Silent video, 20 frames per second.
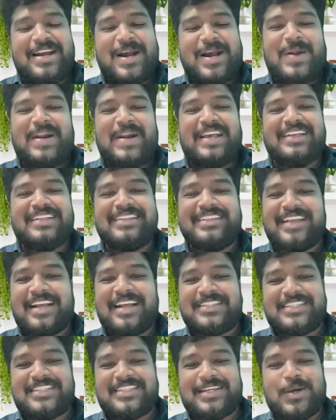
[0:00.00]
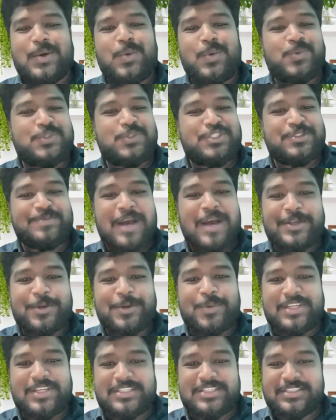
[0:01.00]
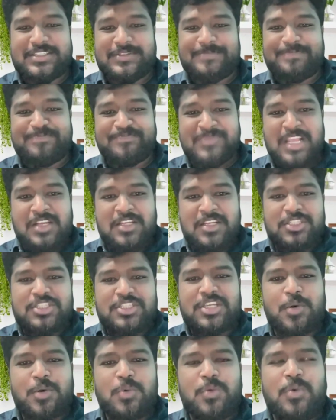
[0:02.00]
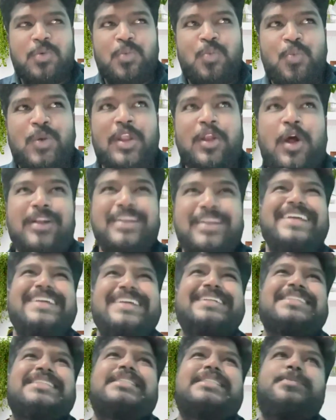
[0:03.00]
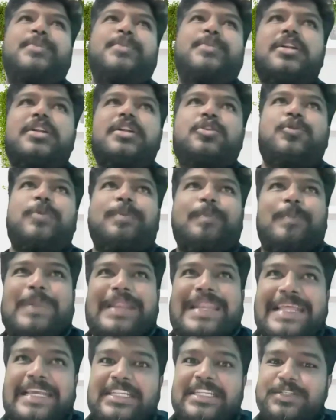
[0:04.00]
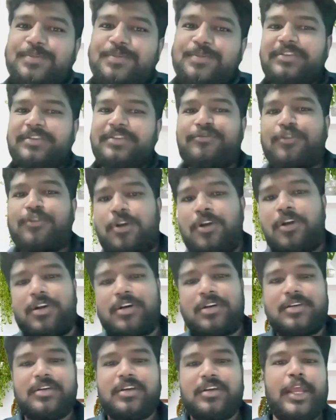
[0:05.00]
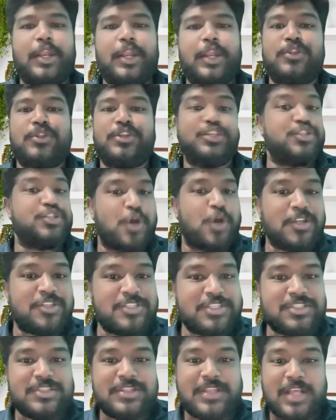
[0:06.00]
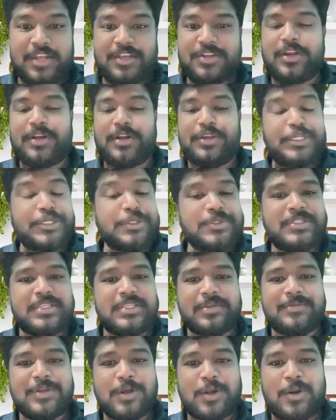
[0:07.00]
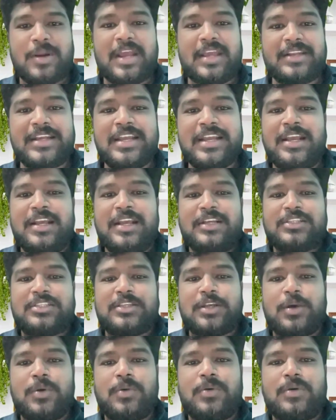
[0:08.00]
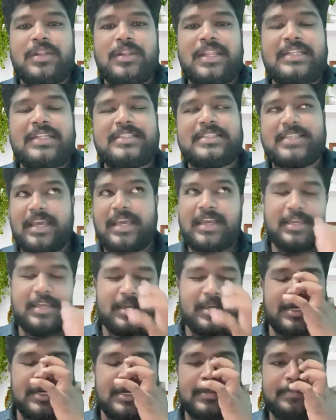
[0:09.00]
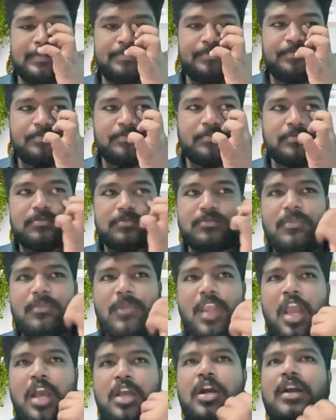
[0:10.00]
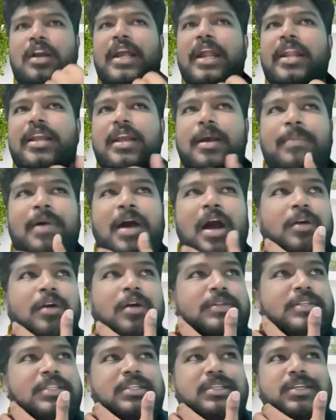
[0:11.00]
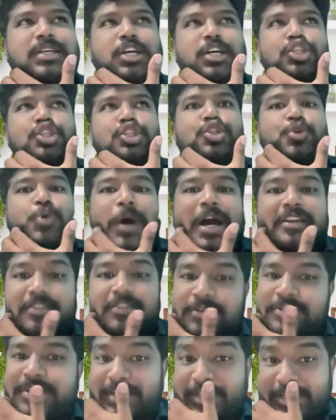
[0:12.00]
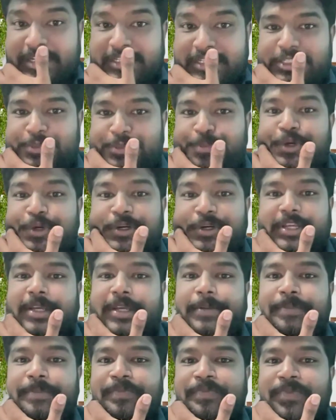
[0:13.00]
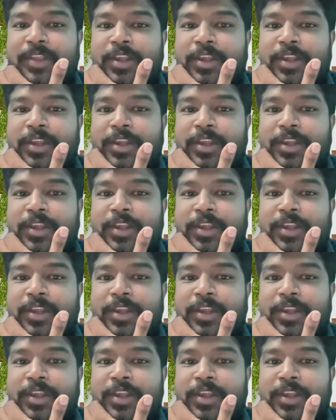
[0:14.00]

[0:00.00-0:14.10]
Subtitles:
All right, that's a smart question. So we're not like a typical replacement for, the Georges that you're using. All right. So let's say you're getting about 200 tickets per day,